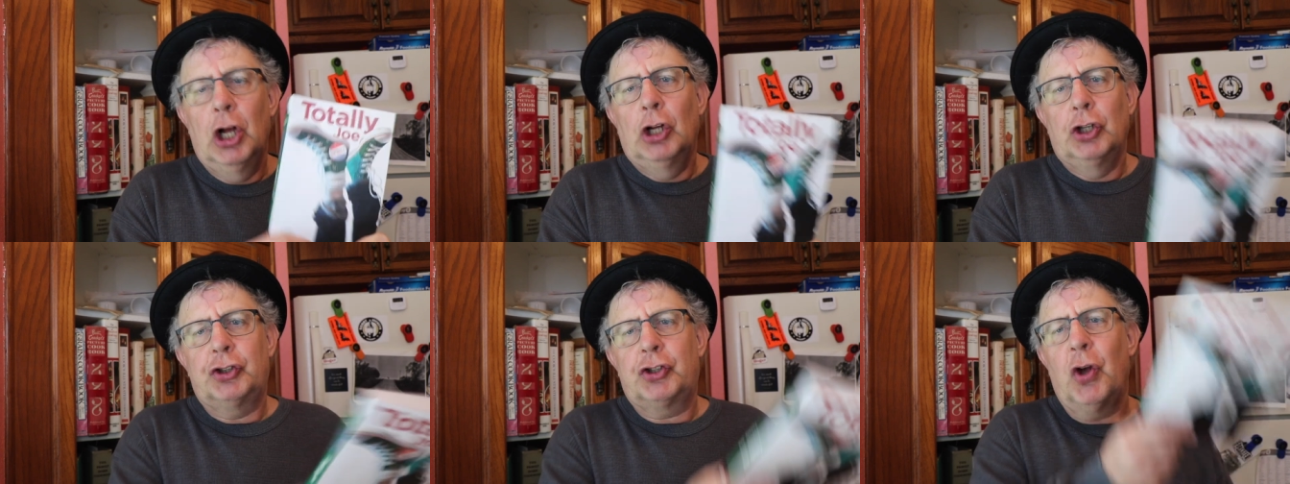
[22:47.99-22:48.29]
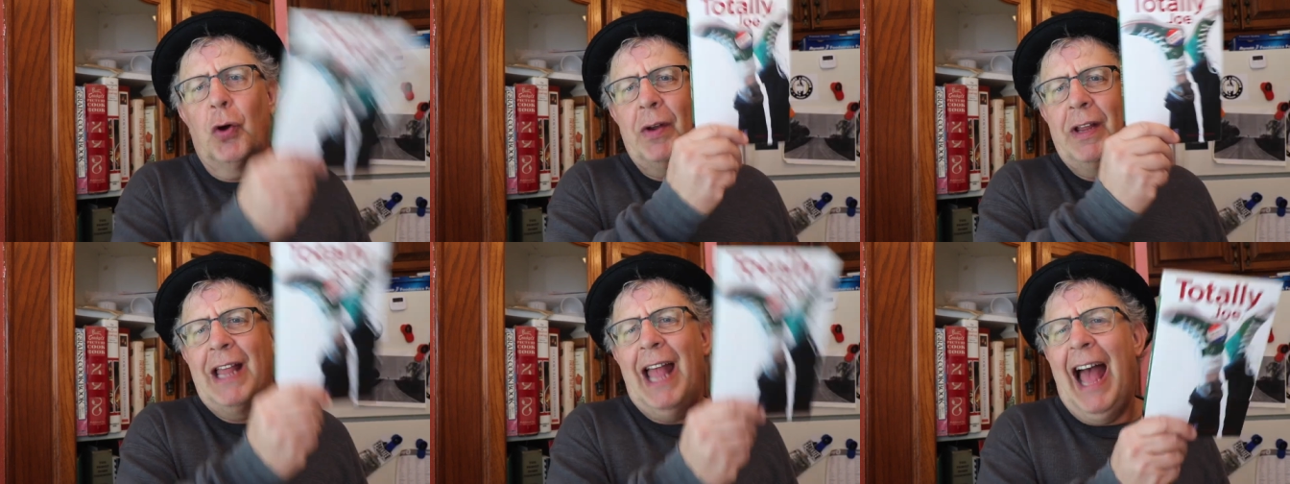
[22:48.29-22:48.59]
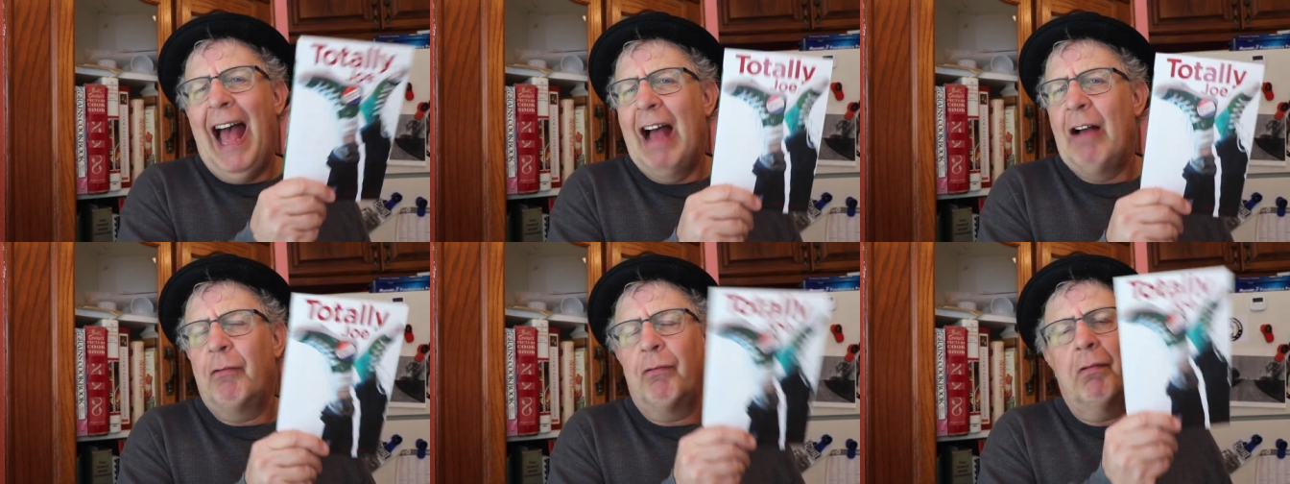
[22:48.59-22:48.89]
So
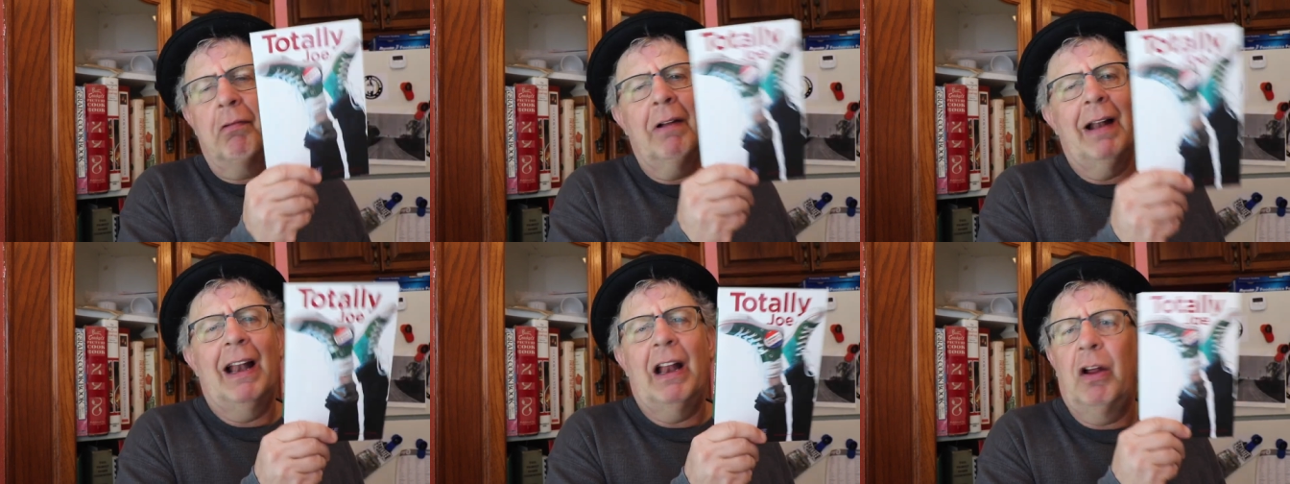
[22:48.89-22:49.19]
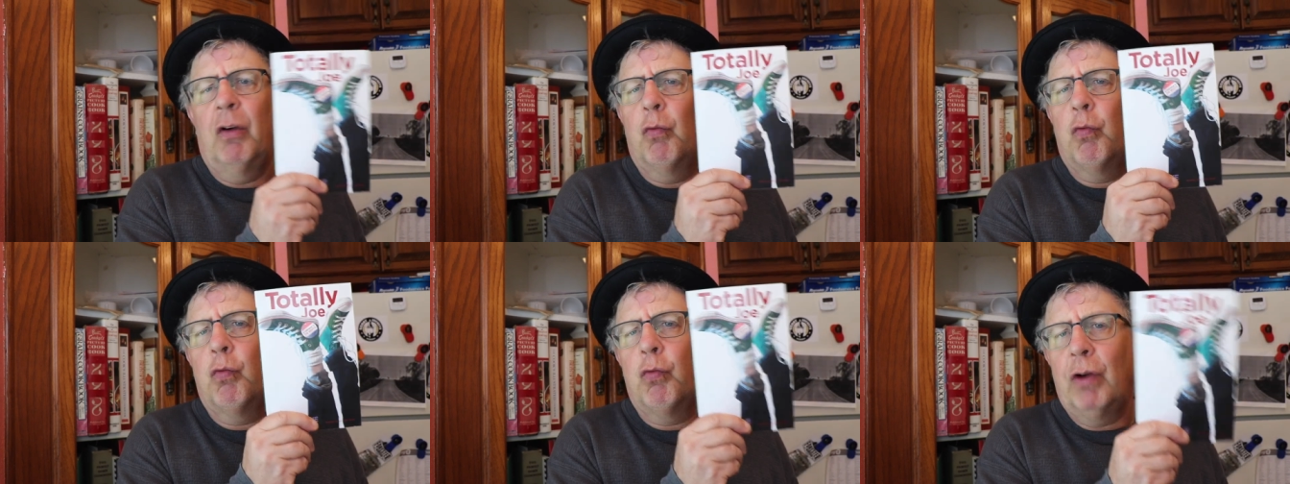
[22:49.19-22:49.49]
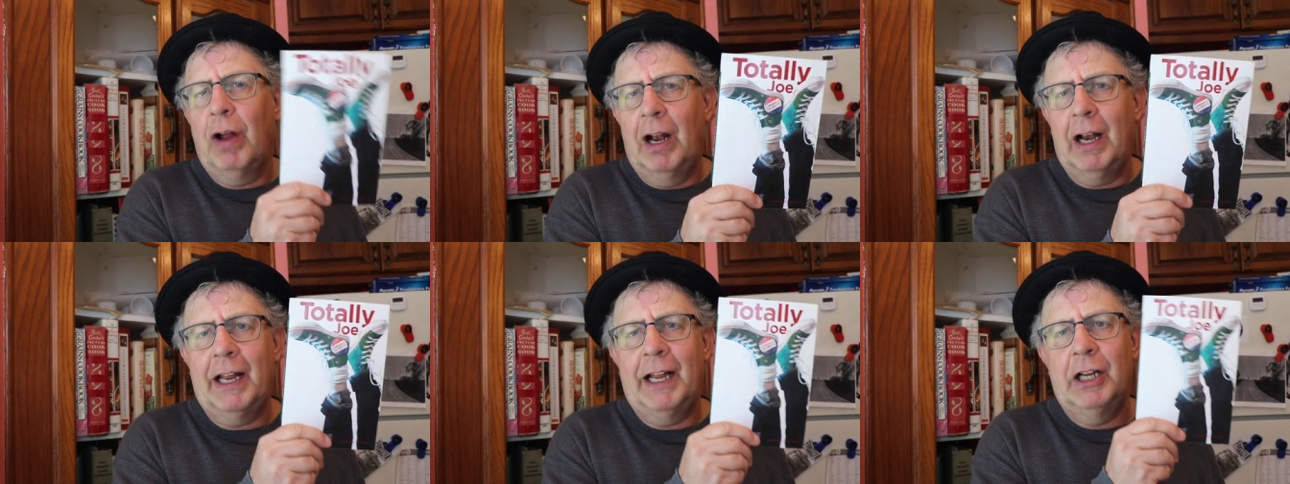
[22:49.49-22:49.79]
yeah, I really,
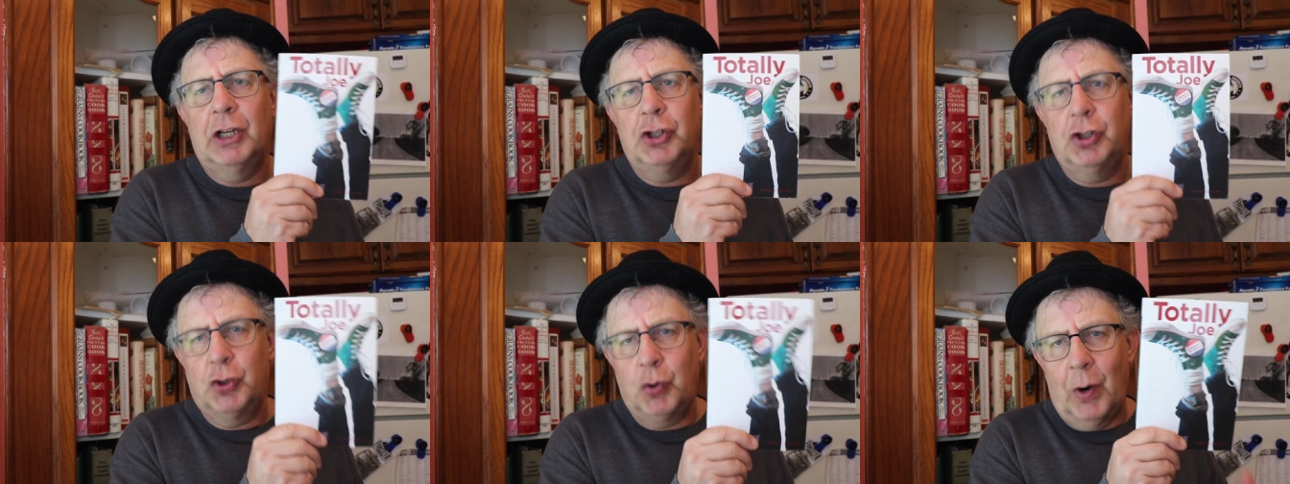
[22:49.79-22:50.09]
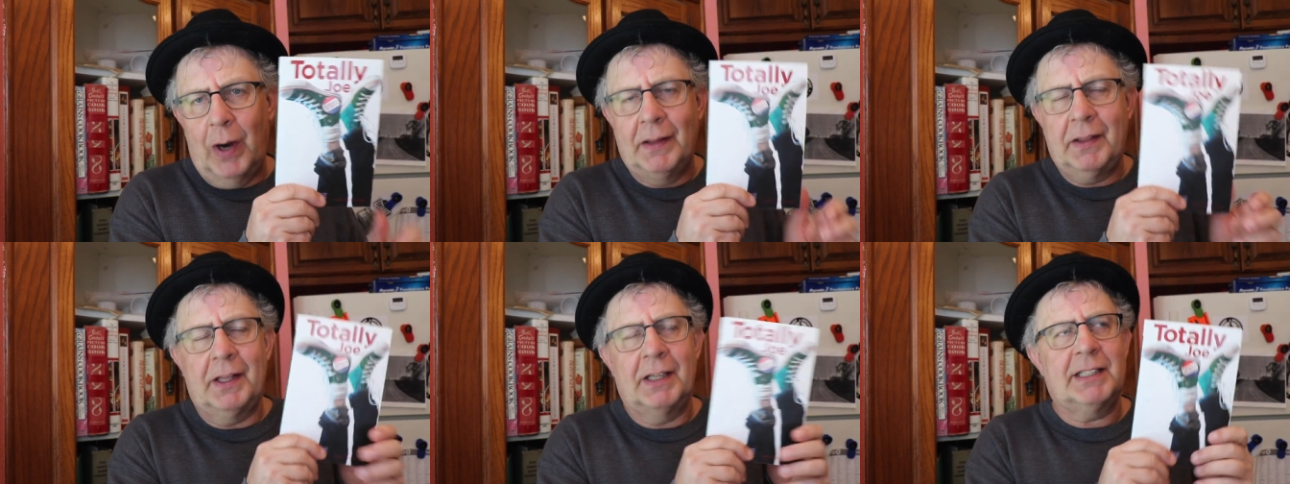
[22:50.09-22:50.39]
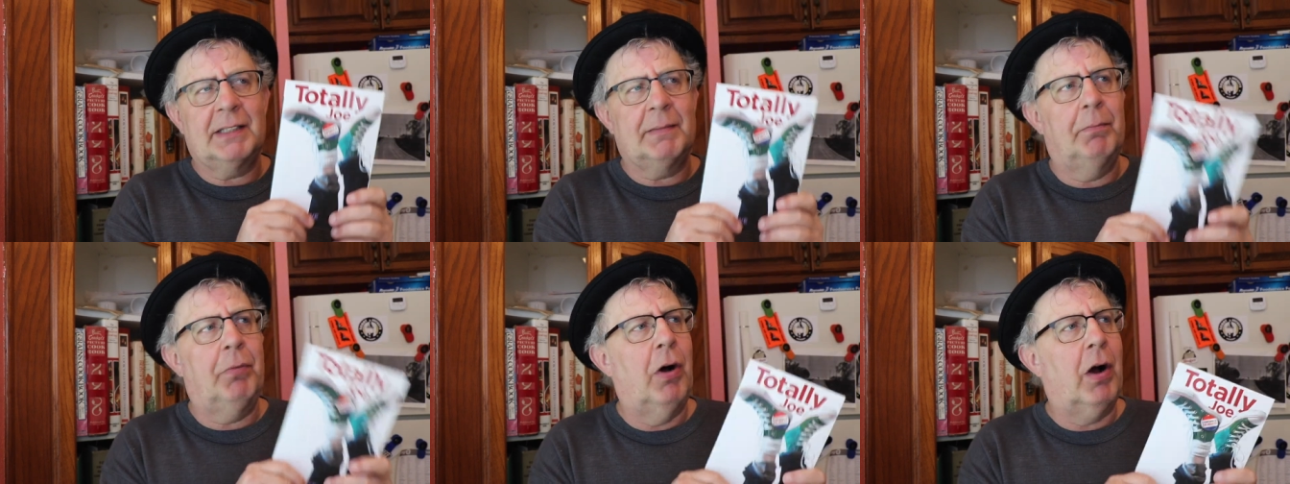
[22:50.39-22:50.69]
really enjoyed
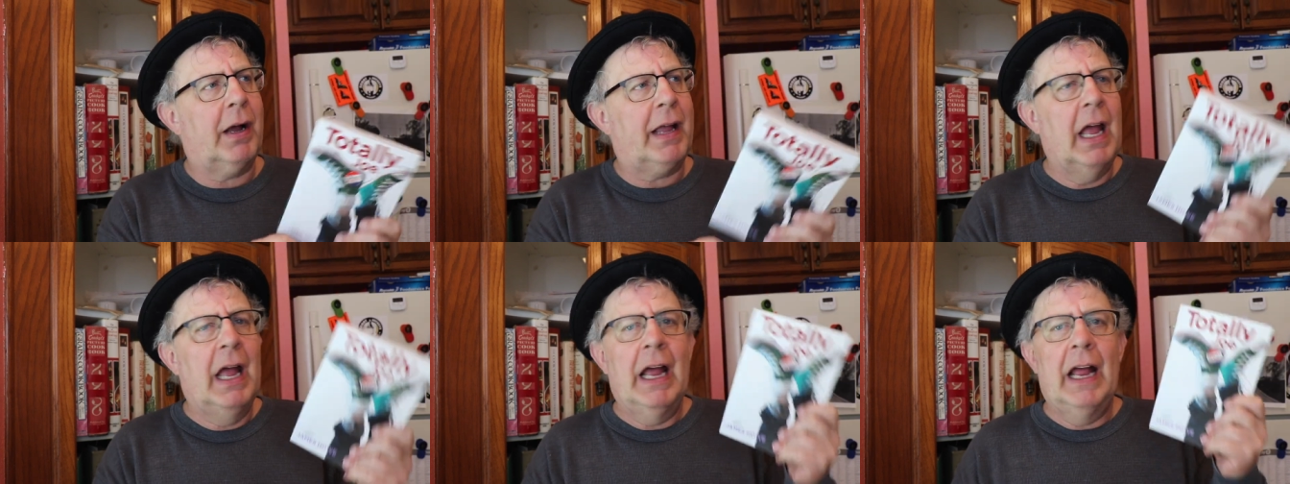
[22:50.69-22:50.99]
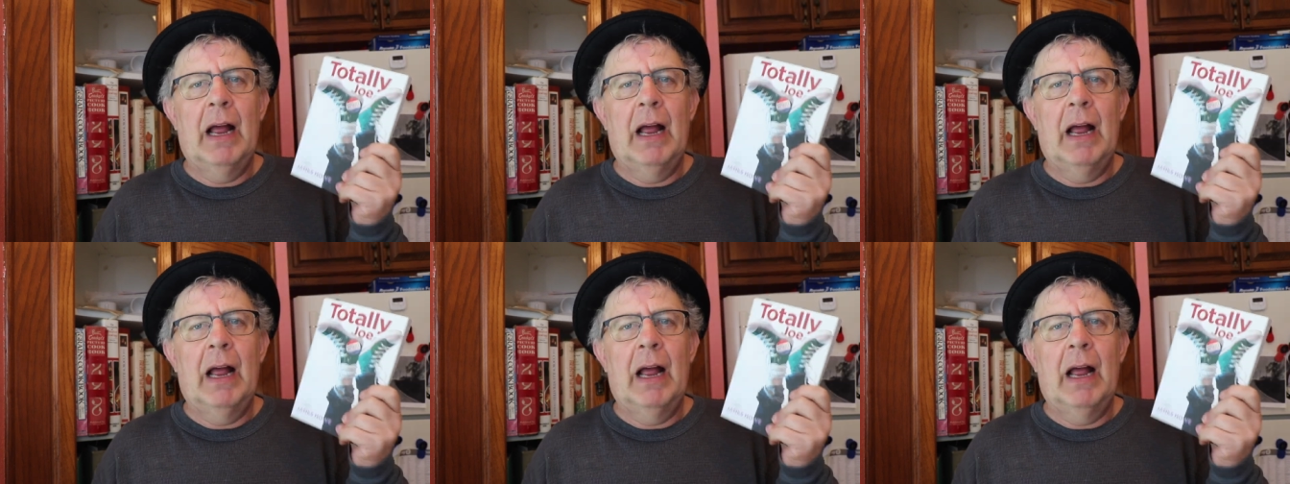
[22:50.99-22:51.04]
this book.